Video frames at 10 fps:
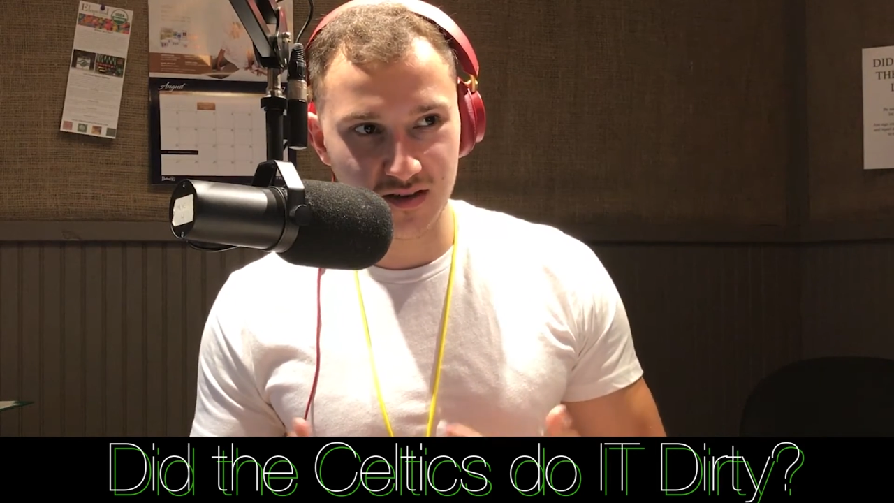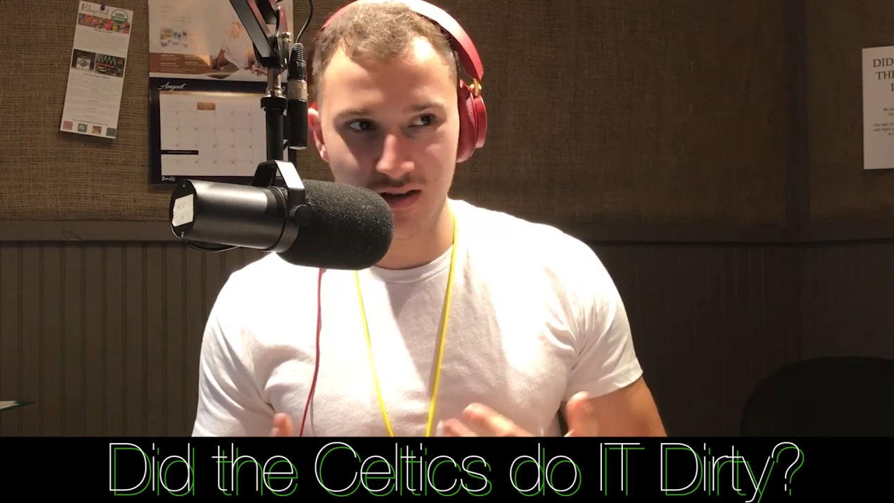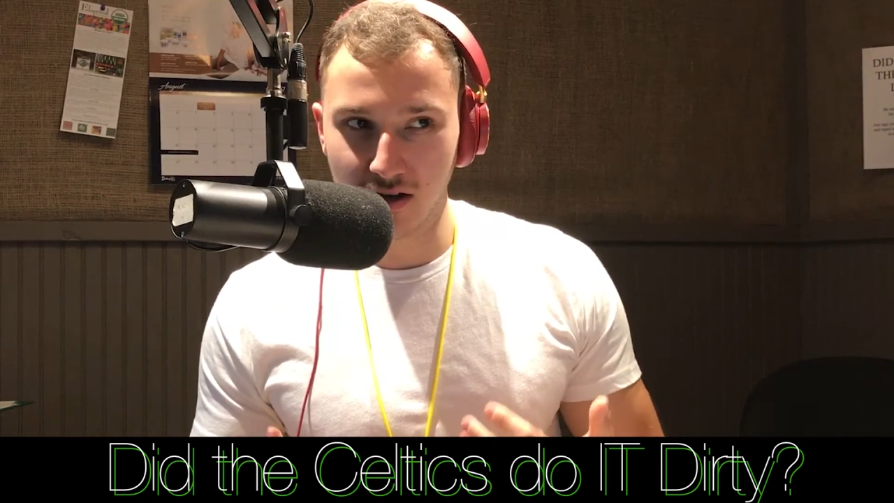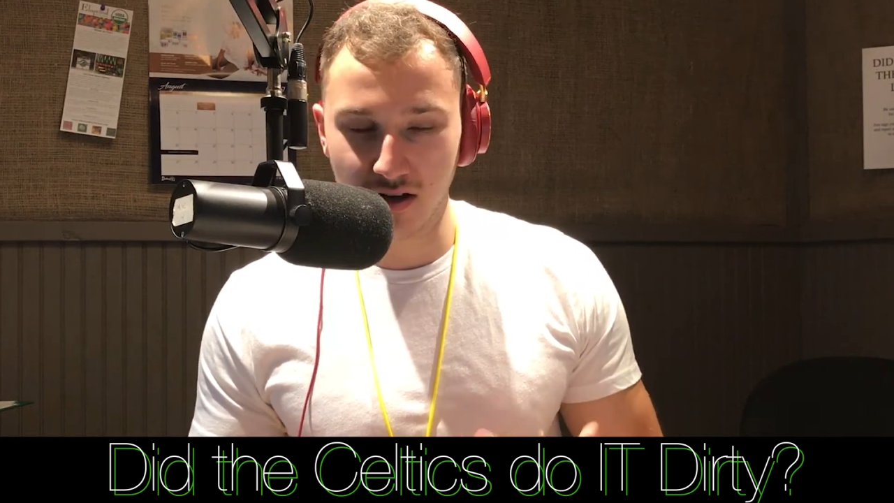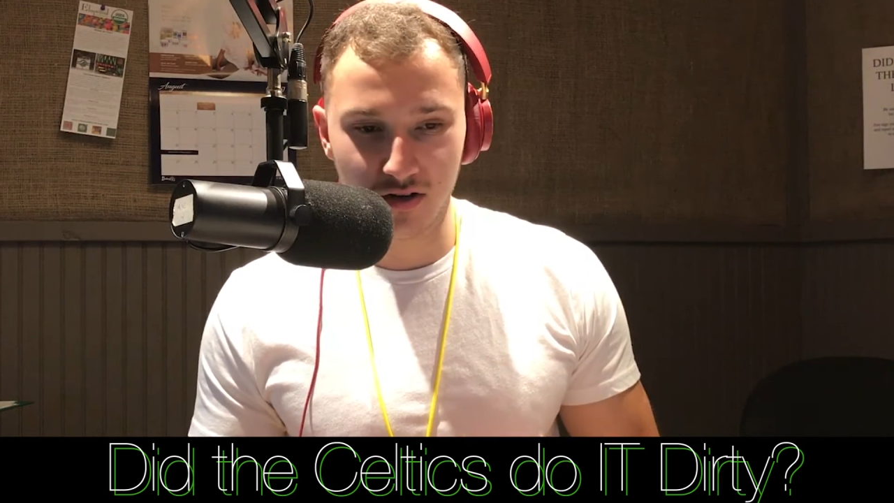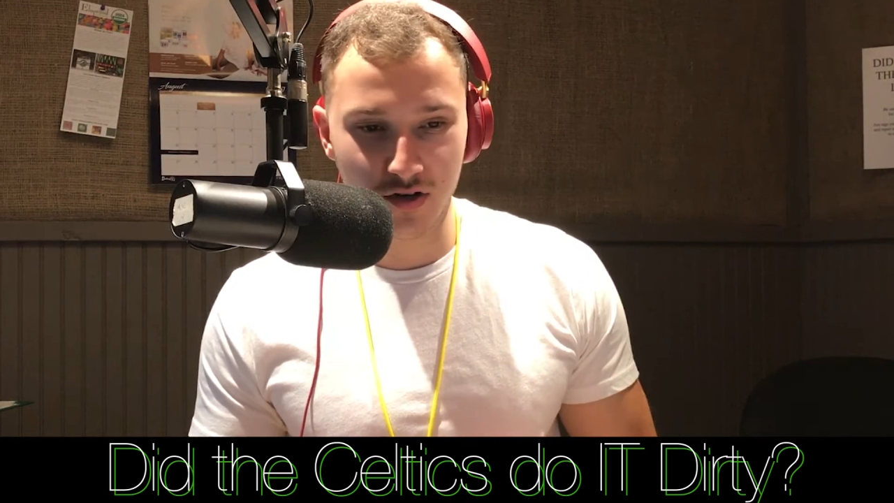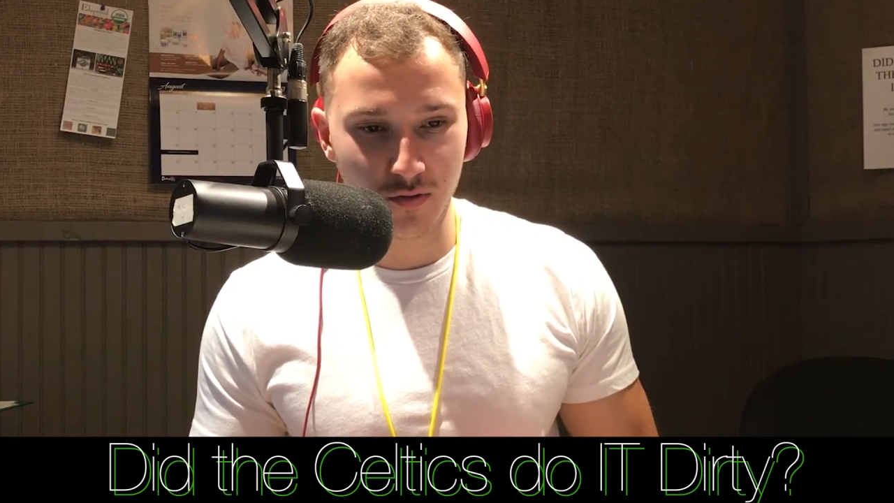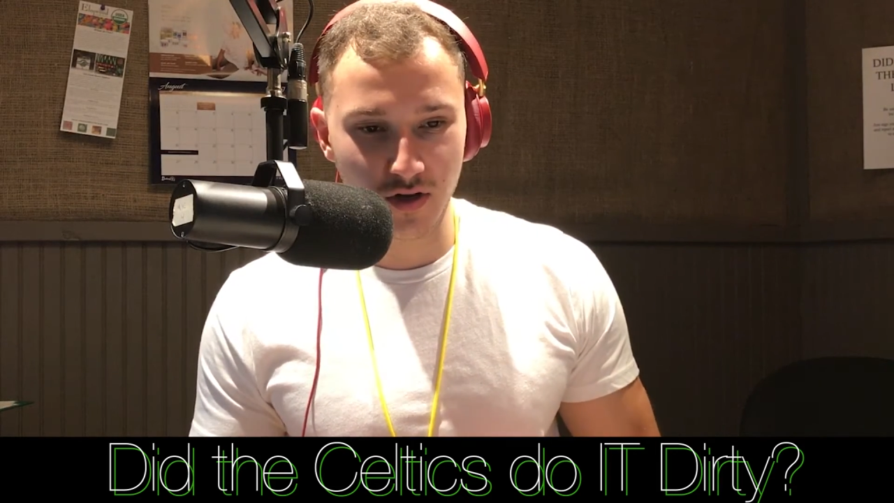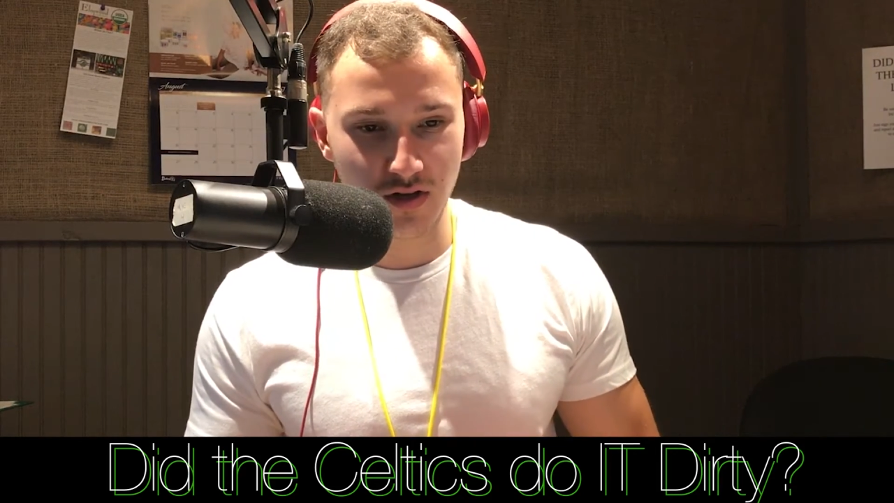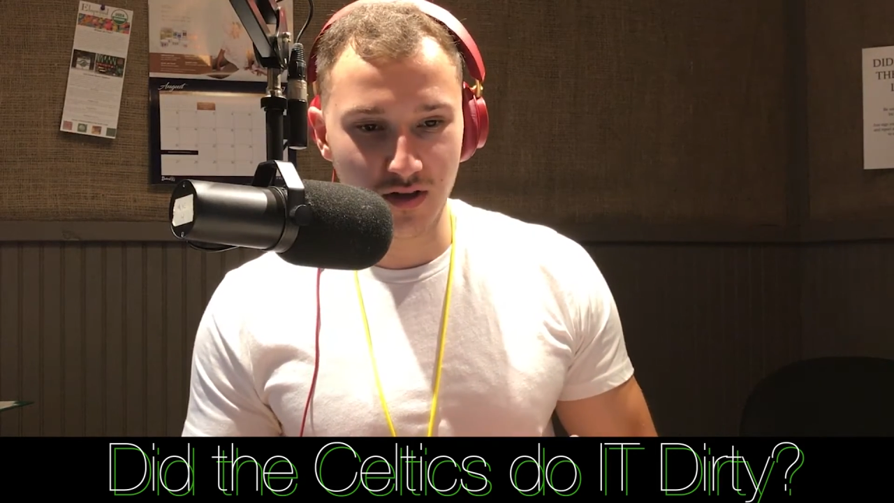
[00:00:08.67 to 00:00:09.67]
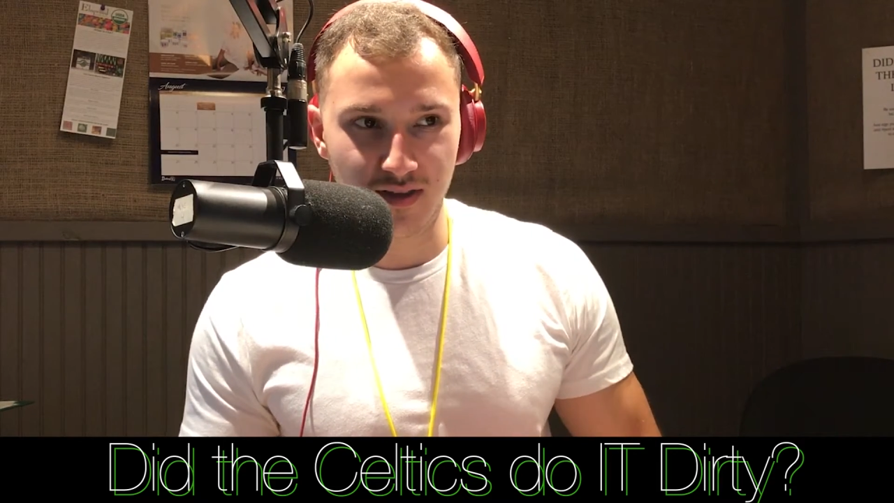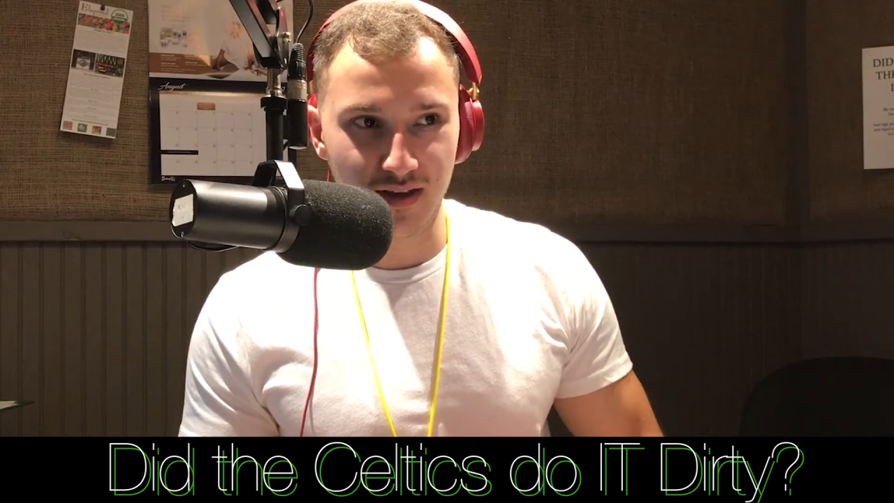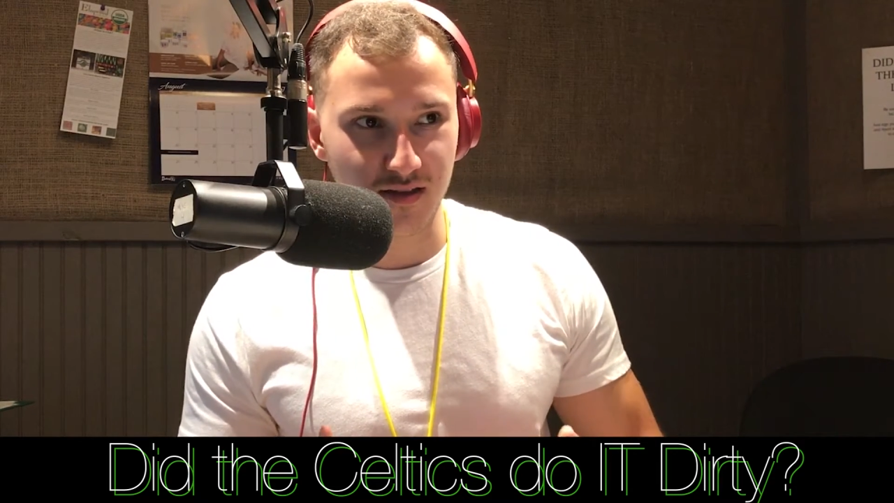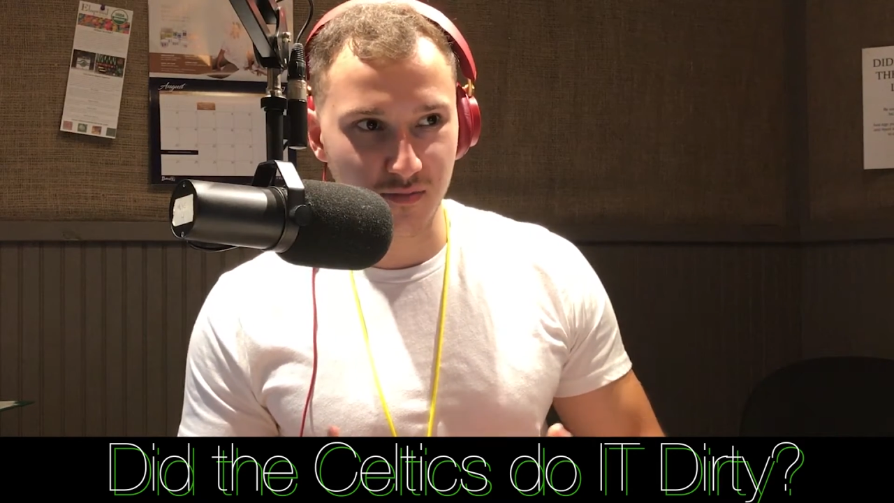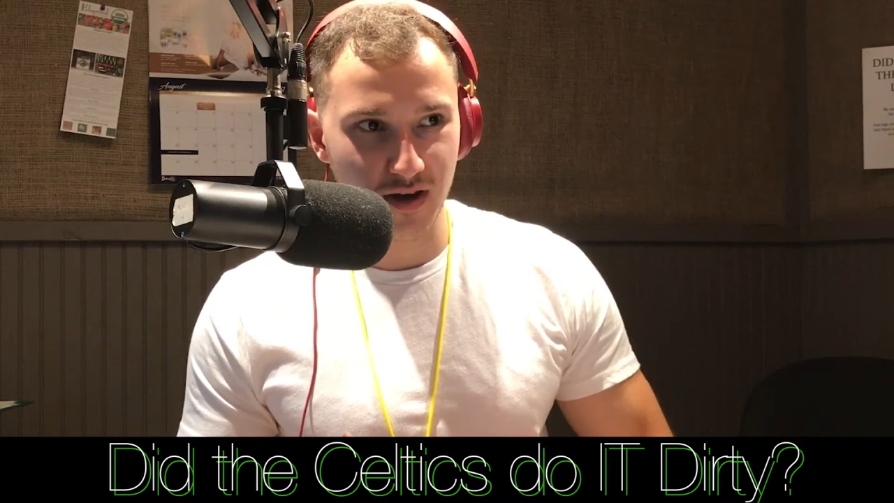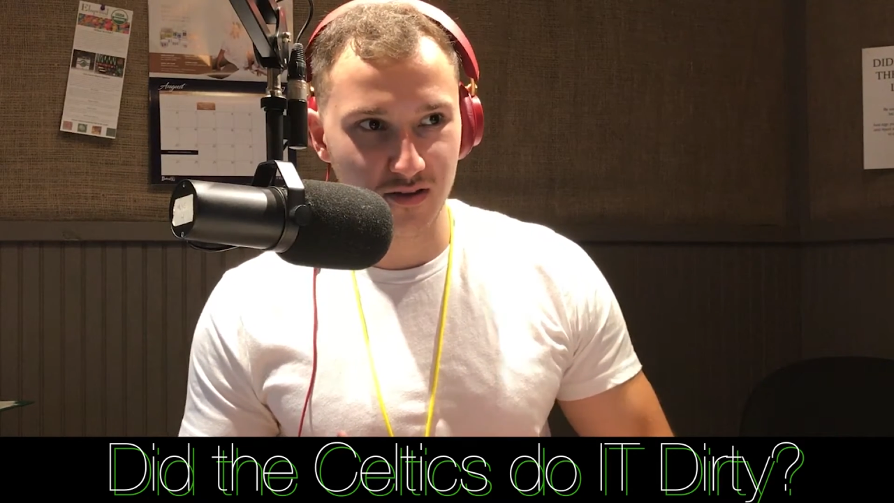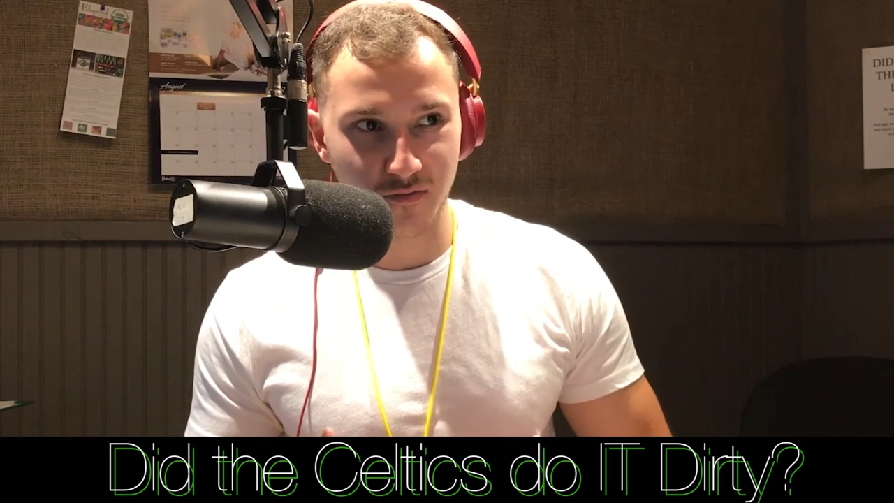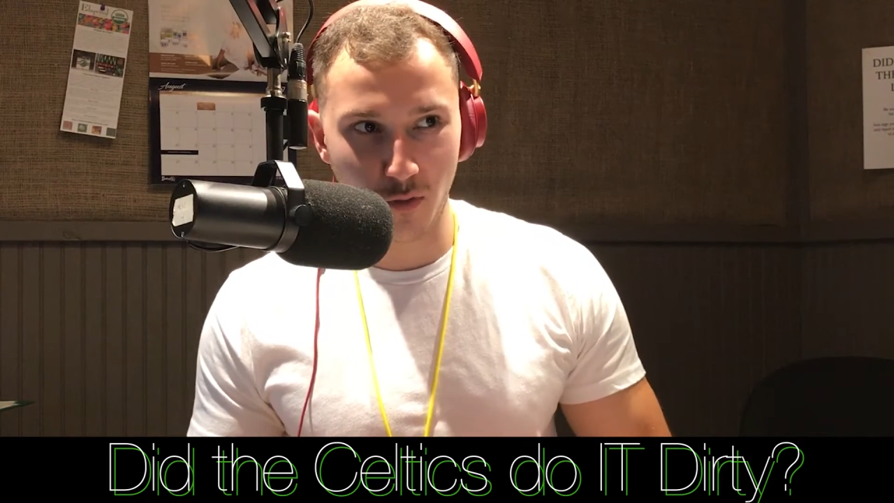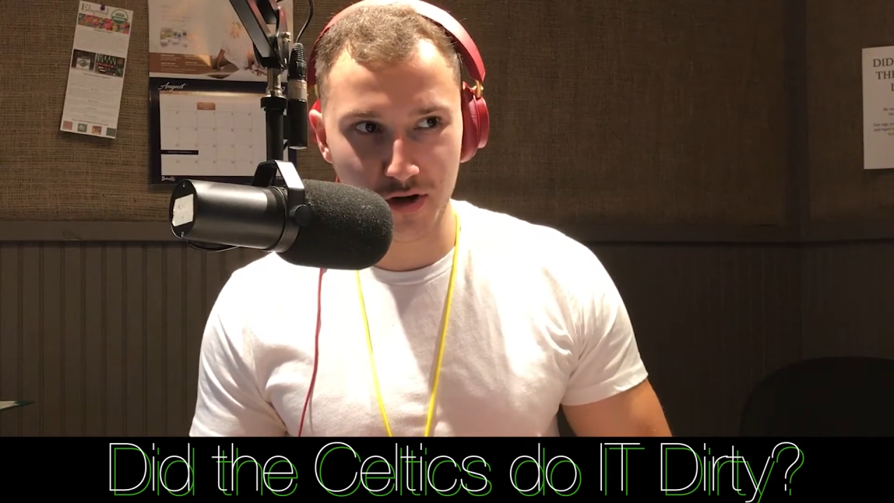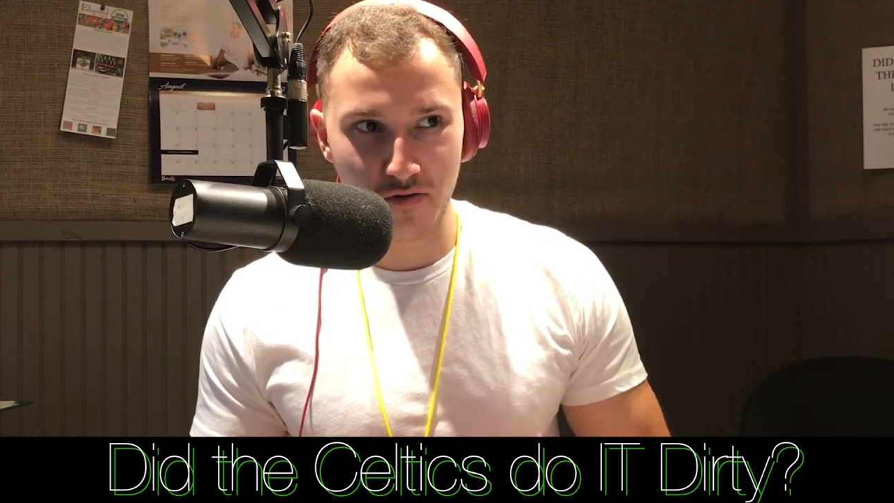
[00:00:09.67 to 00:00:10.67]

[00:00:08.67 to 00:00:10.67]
You're going to do what you think is best for